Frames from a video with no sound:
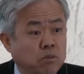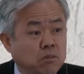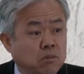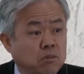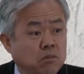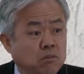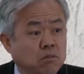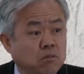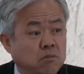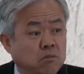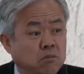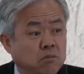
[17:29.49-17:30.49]

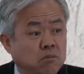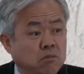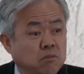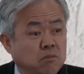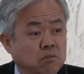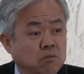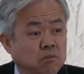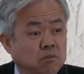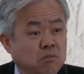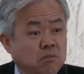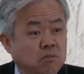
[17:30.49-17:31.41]
Amen.